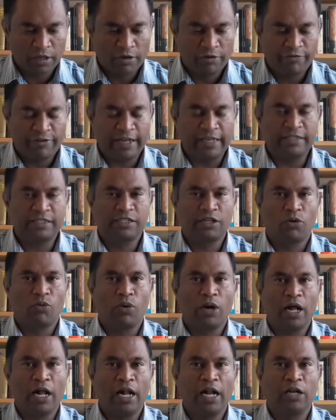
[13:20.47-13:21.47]
Friends, the
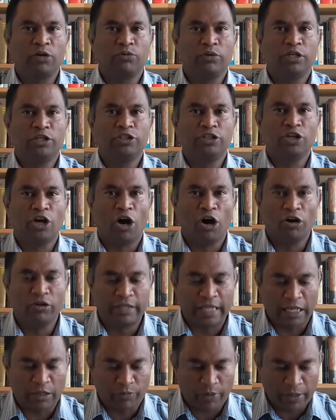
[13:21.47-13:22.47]
world will know
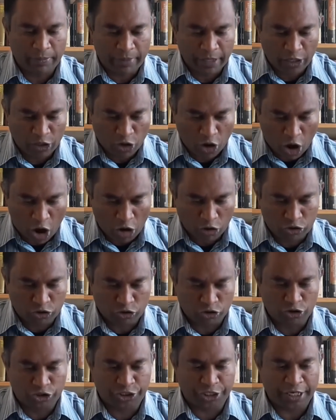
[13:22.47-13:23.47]
that we belong
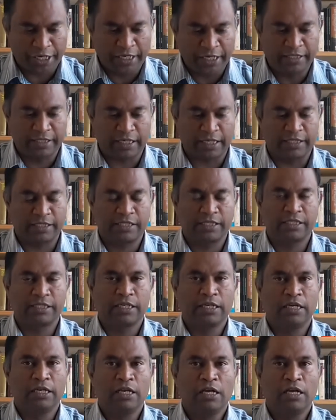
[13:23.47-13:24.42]
to Jesus,